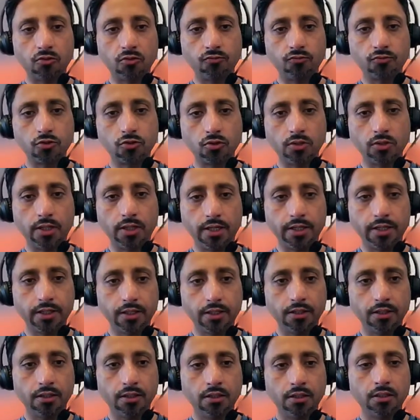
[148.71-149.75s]
July
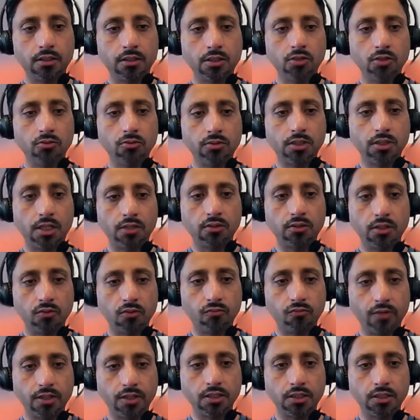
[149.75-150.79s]

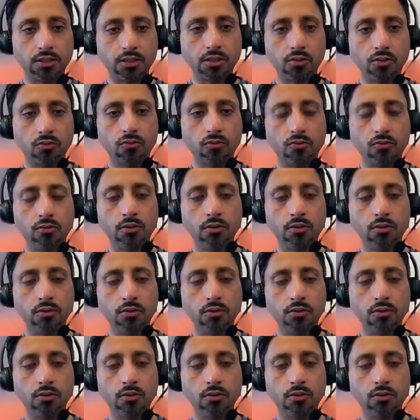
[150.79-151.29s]
2022